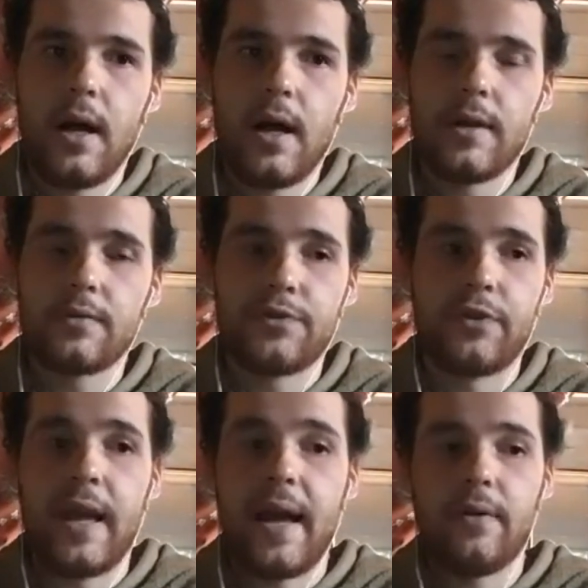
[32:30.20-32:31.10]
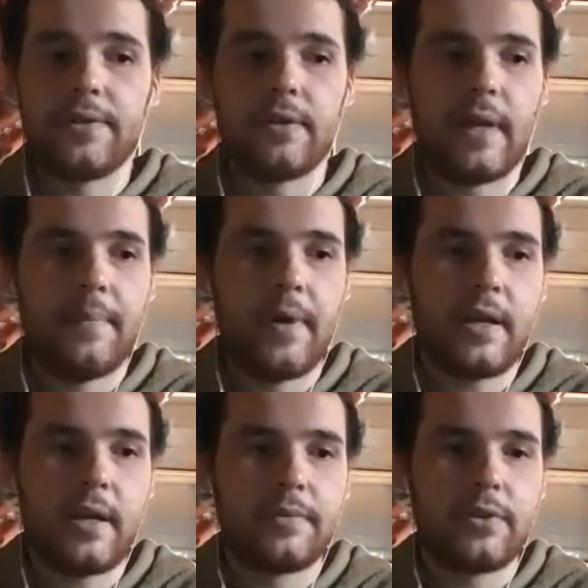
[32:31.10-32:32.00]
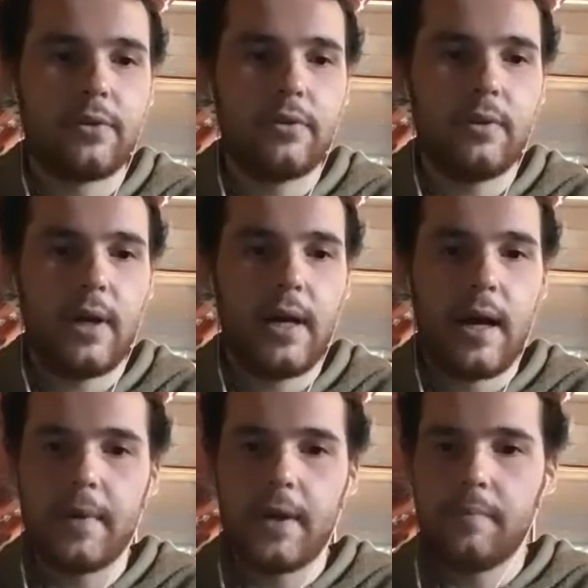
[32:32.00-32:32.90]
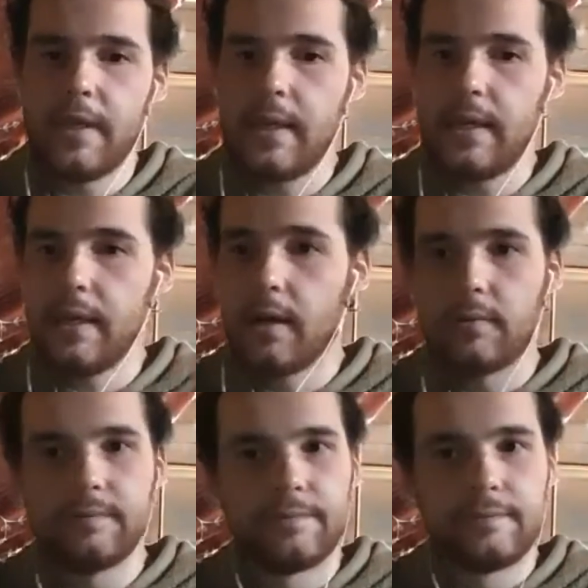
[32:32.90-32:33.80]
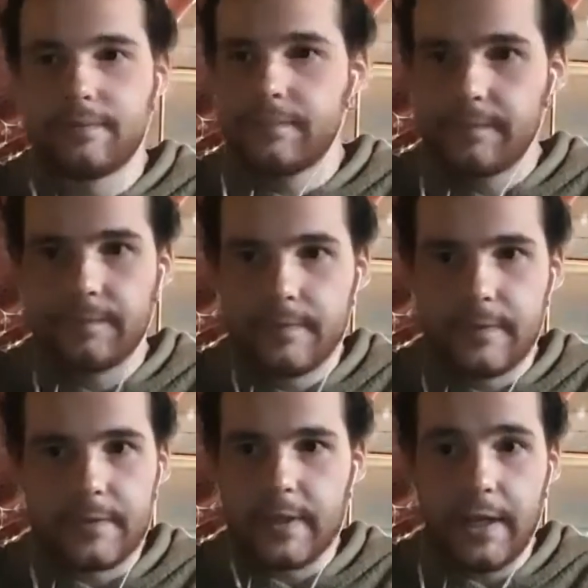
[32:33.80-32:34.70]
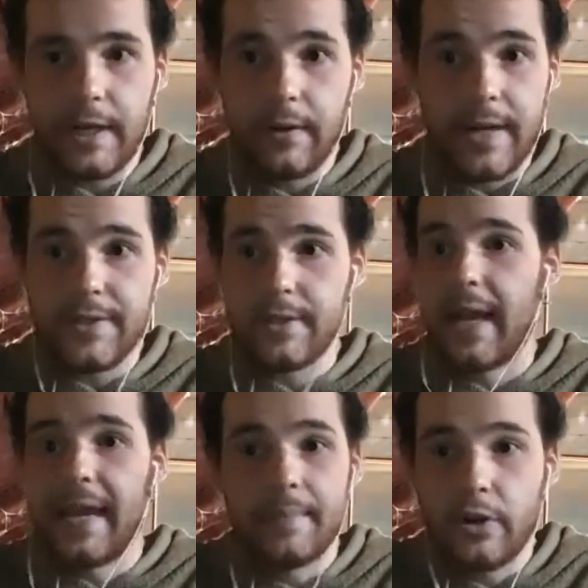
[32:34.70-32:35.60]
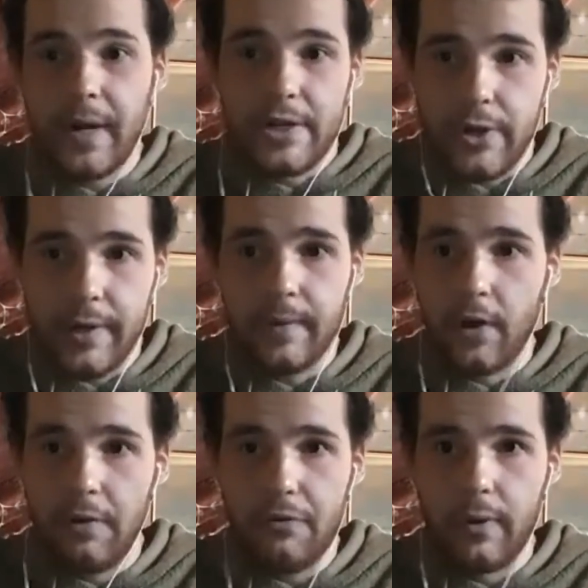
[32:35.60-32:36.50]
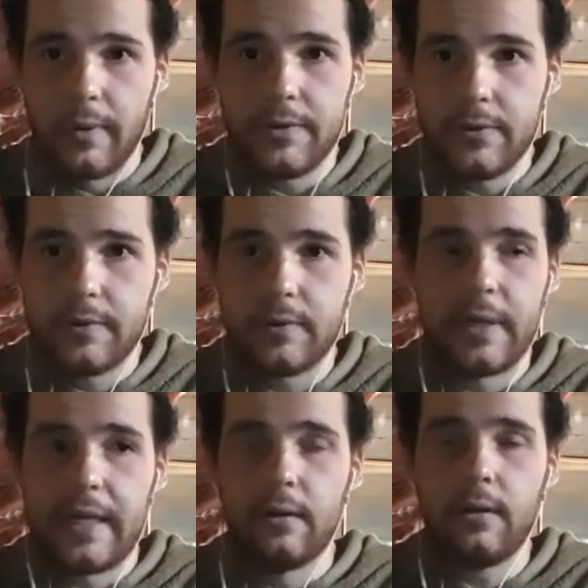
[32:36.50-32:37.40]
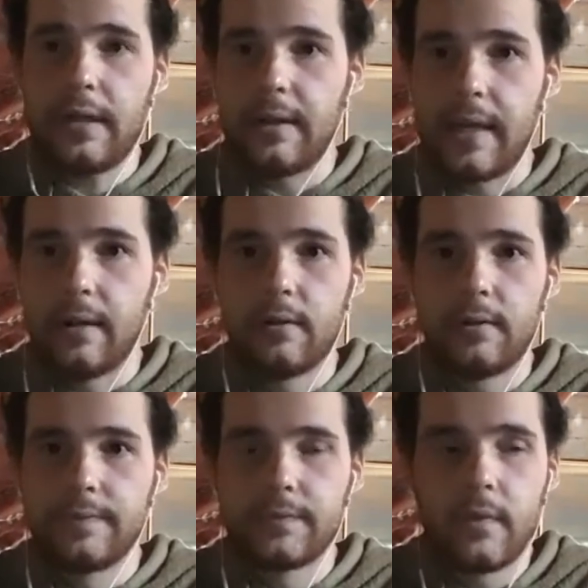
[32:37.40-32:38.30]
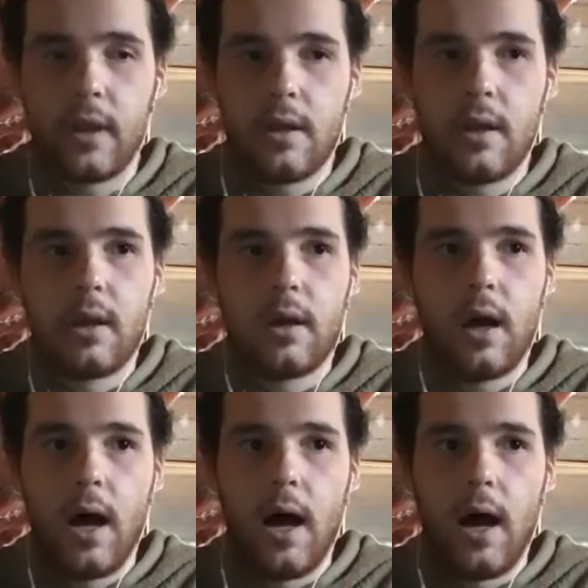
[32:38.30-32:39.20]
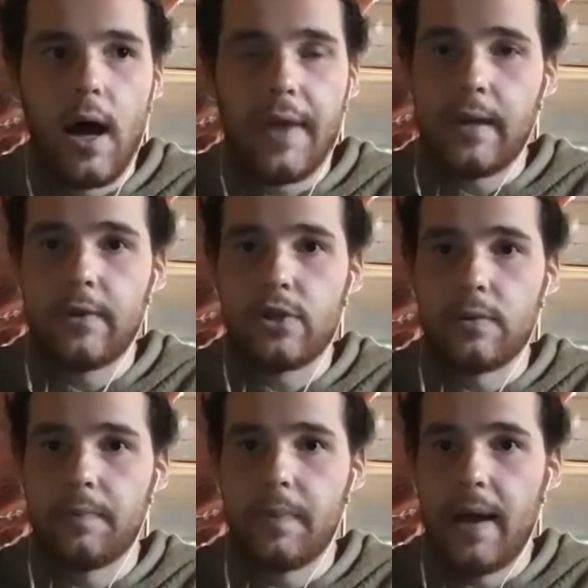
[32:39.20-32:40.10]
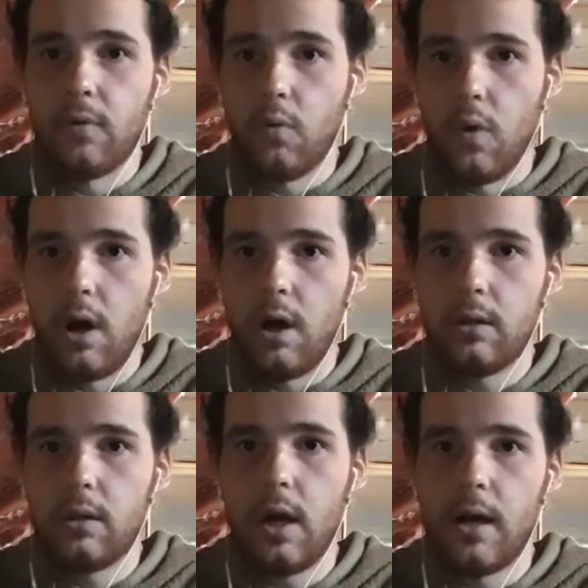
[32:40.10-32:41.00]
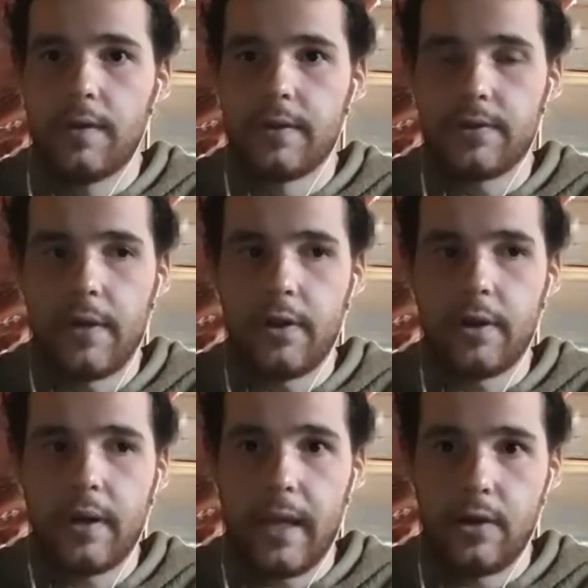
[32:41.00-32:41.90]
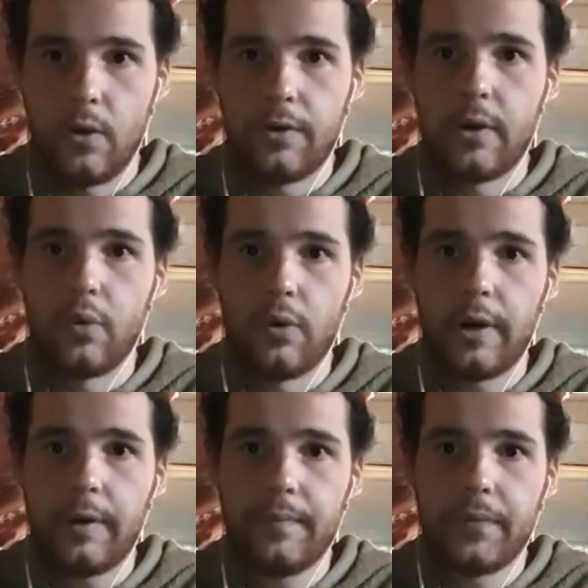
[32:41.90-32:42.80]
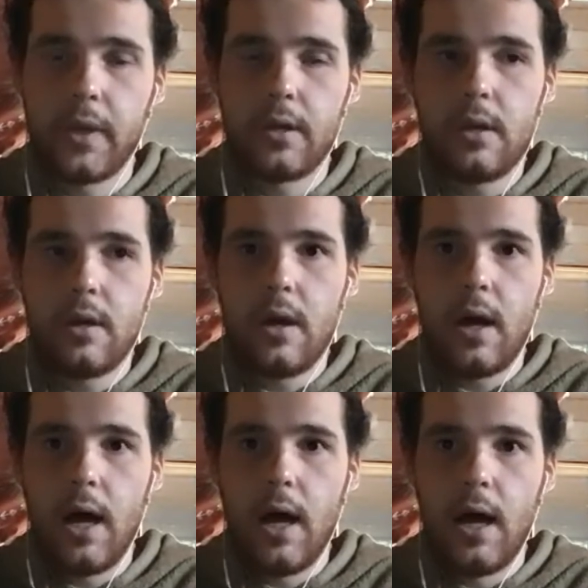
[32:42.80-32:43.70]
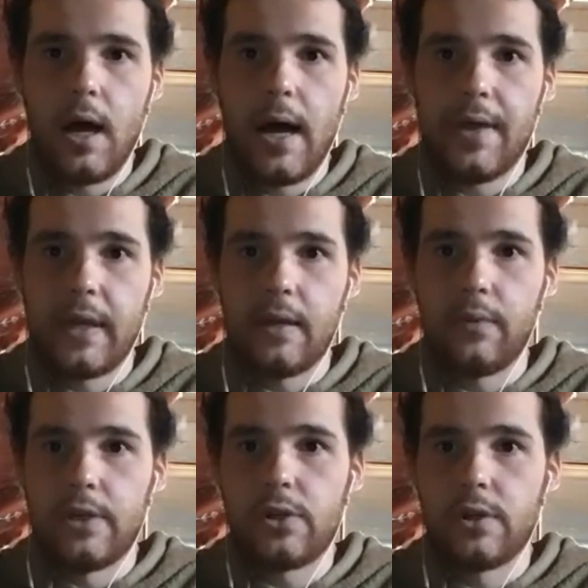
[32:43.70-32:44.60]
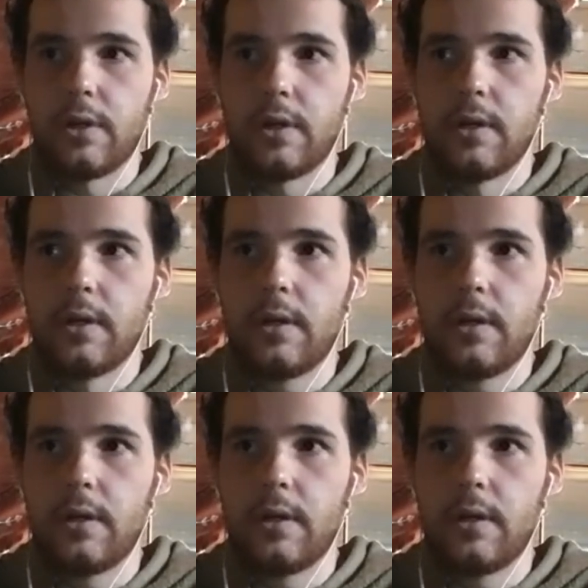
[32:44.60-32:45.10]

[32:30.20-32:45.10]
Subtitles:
For now, until that money comes through, I'm going to be, I still hate immigration of all forms, legal, illegal. I think we should have a wall on the southern and northern border. I think we should